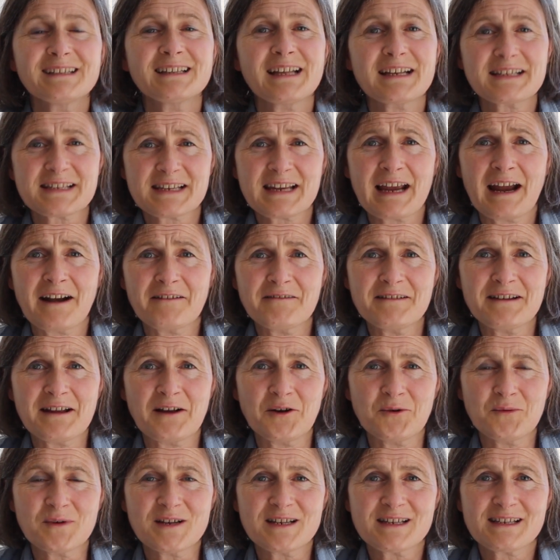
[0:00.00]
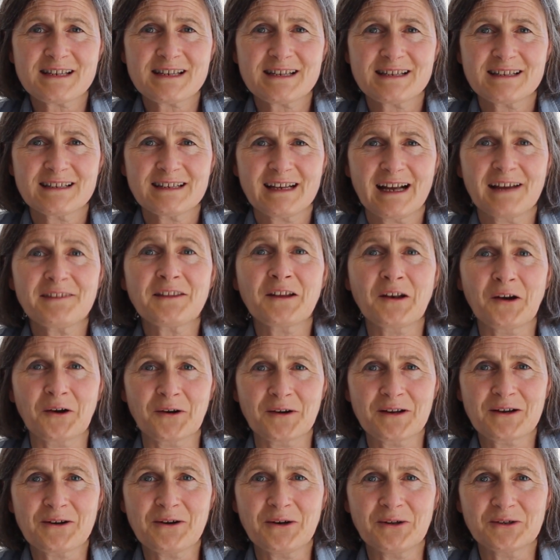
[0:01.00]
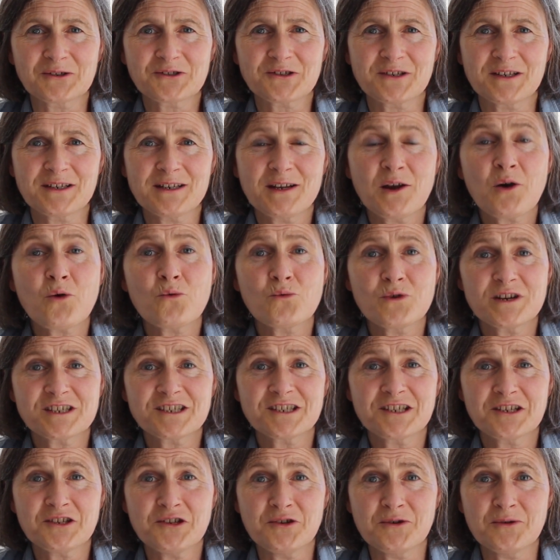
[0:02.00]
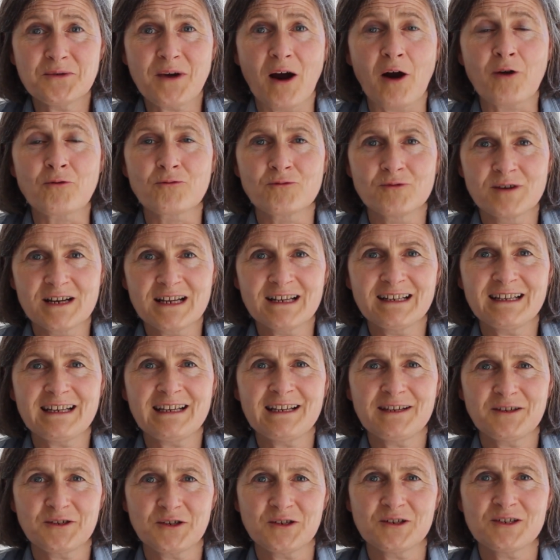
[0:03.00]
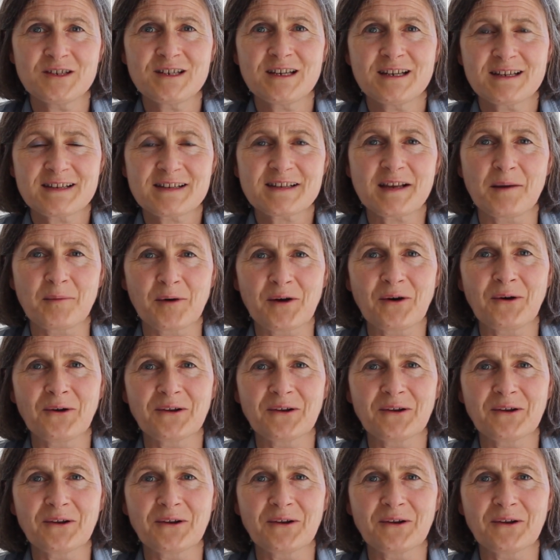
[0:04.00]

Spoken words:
That's Karen Elwes, at the Learning Cauldron, wishing you a really good summer